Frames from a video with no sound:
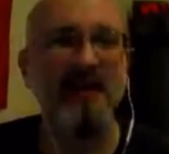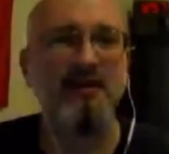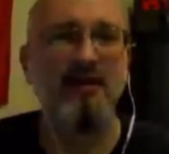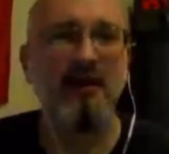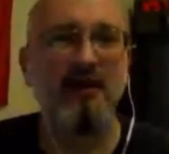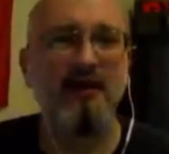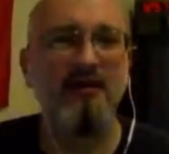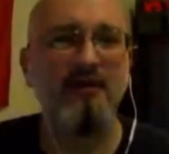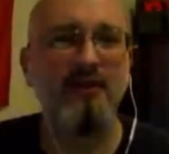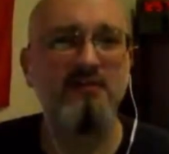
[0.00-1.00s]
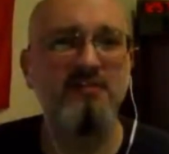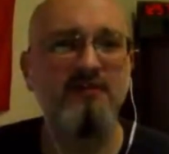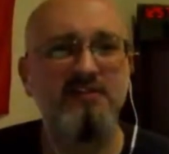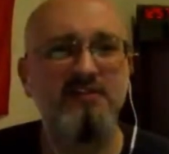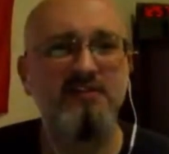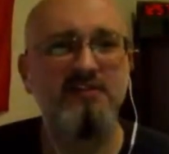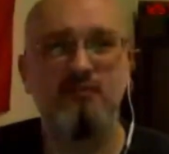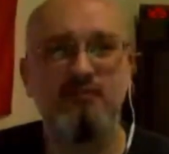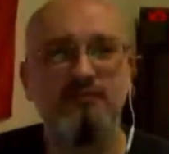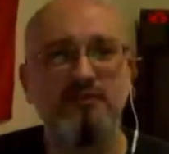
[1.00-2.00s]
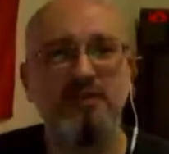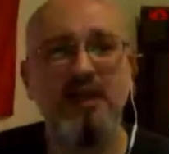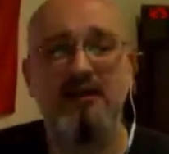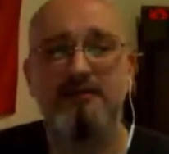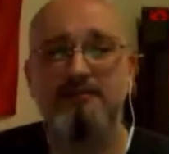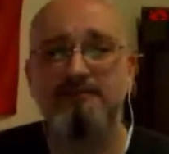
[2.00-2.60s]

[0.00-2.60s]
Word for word: uh, those of us who kind of